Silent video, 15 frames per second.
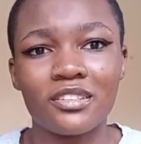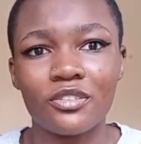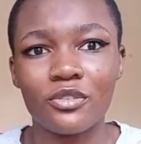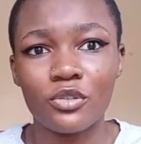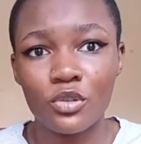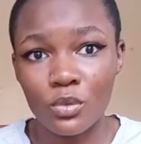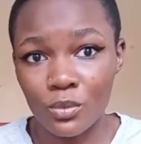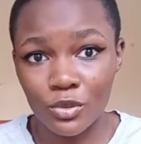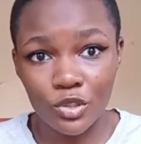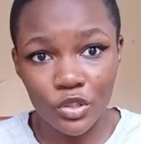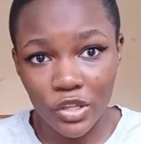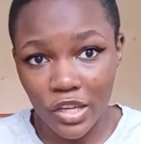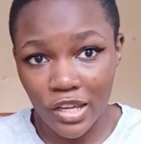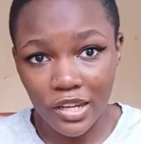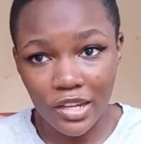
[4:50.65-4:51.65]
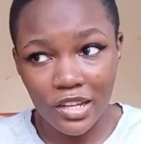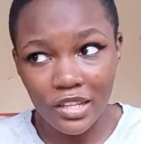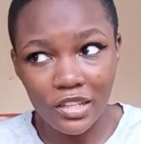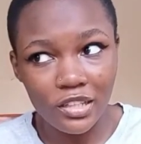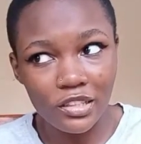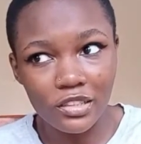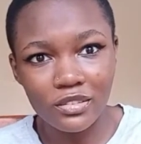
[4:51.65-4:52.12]
You don't wash your hair
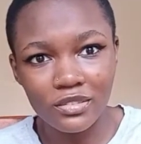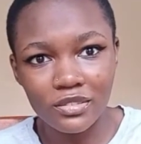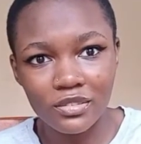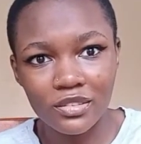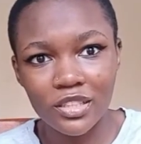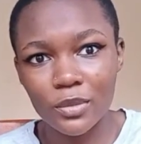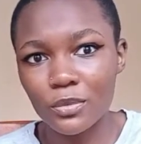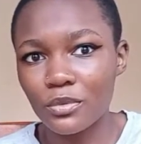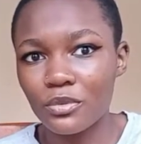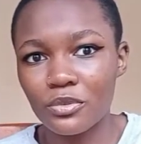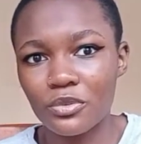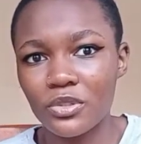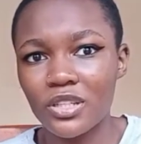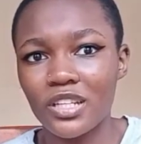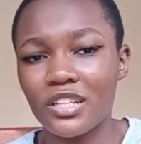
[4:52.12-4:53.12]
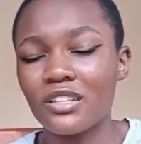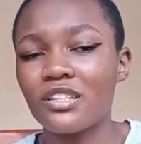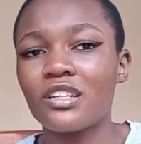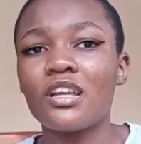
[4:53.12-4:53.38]
daily, that will ruin it.